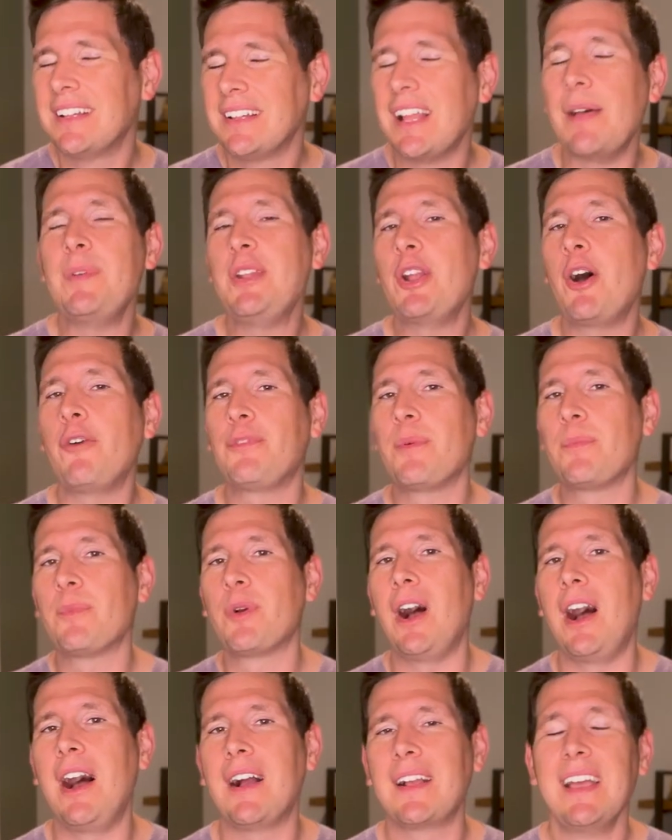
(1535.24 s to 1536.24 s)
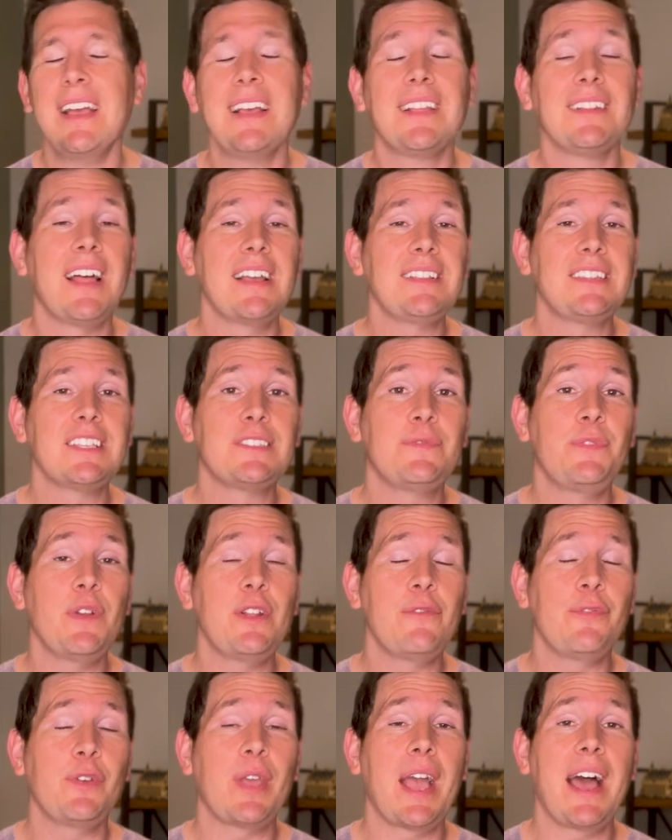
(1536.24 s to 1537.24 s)
Let me know if I'm wrong. Like this
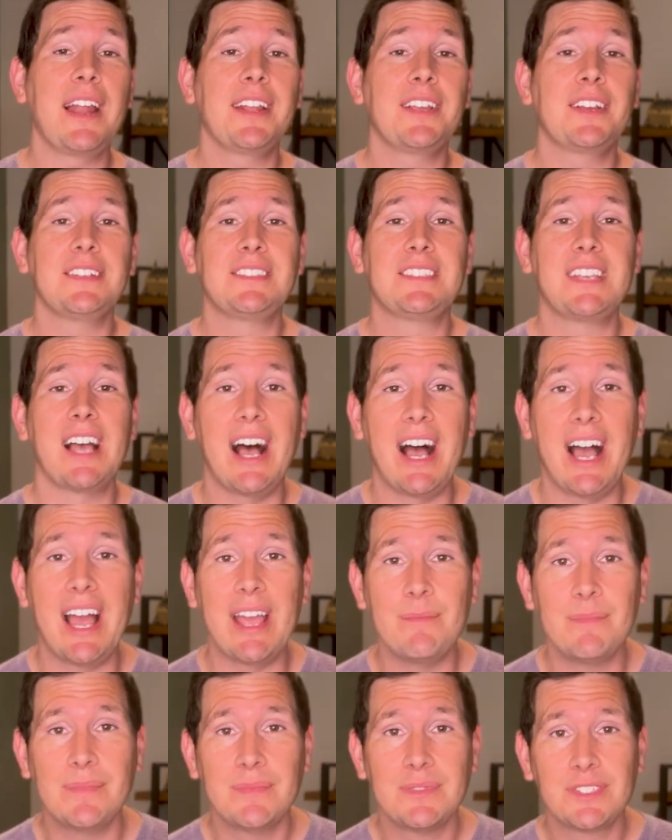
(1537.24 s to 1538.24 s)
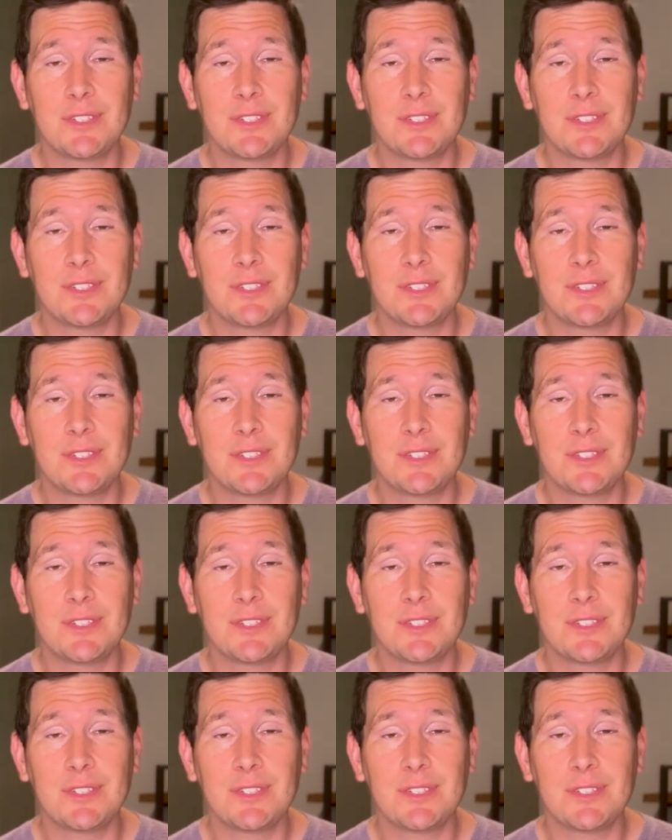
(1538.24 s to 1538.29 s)
video if you had a good time.